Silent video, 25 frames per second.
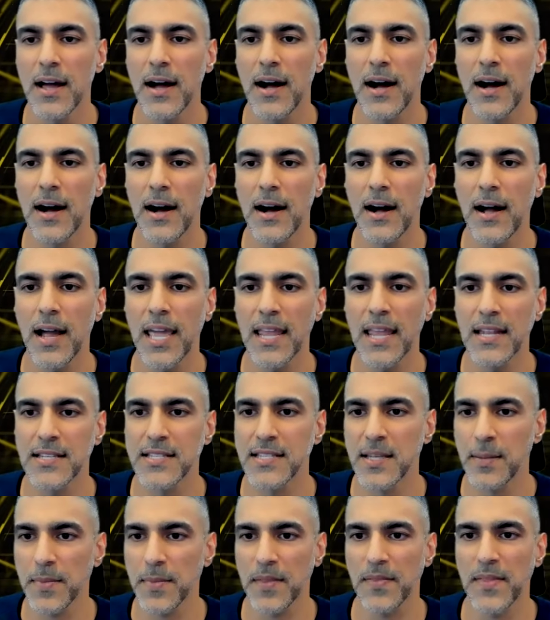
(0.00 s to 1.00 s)
Uh, and it's
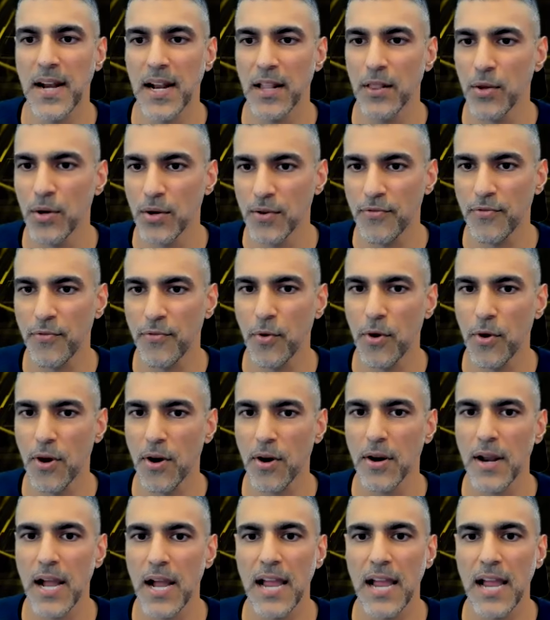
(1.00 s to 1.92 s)
something that I look for.